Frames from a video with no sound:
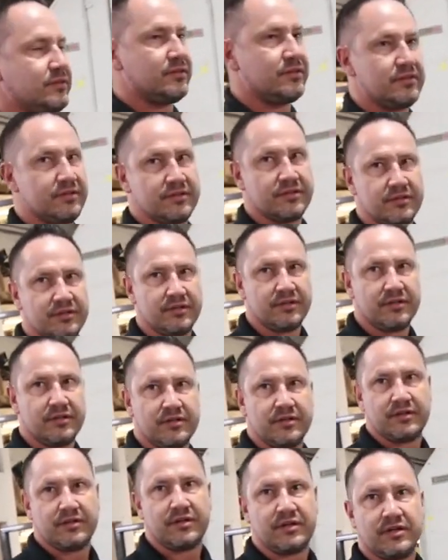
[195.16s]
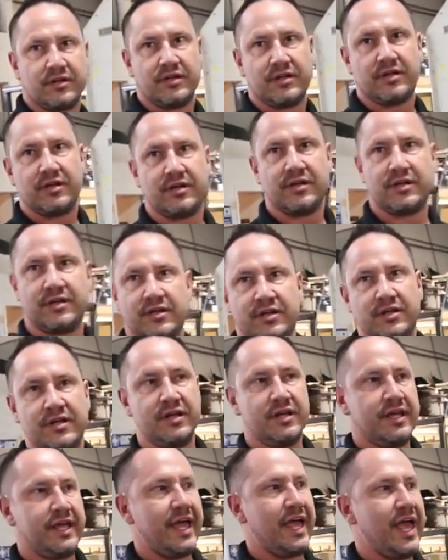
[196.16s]
that whole hype about plasti dip was just all
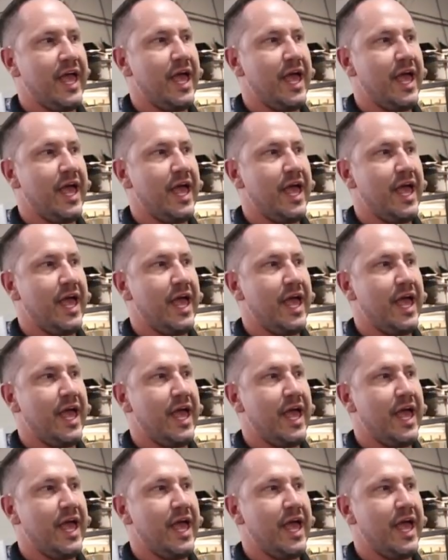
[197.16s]
a joke.